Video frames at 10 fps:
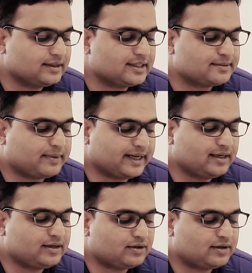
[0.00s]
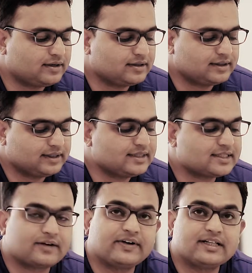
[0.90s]
The spinal cord in the
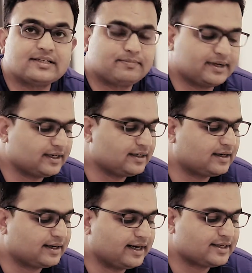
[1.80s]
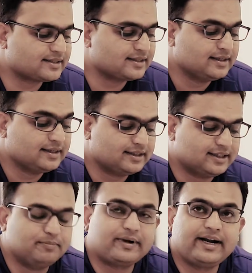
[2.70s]
cervical spine connects
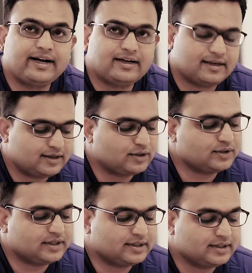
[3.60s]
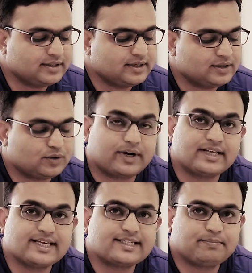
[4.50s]
the brain to the
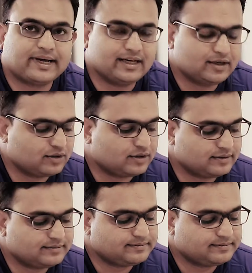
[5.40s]
thoracic spinal cord.